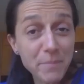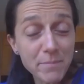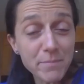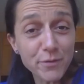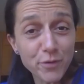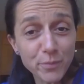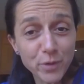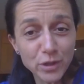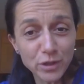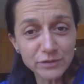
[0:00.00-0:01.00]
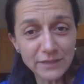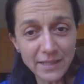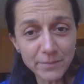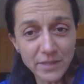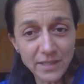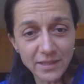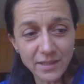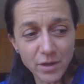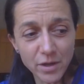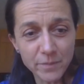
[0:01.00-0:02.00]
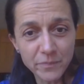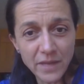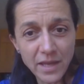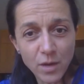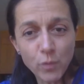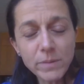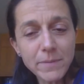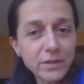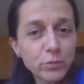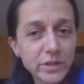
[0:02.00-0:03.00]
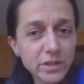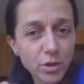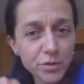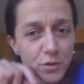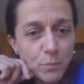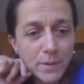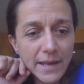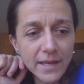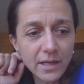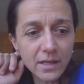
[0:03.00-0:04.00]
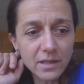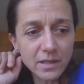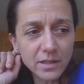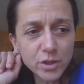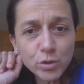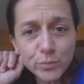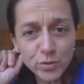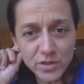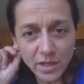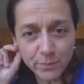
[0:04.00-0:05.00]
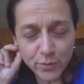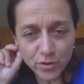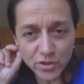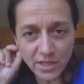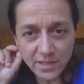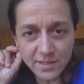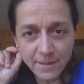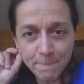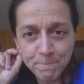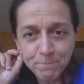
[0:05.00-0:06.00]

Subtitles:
remember from Cologne time that we met with you also playing new music projects.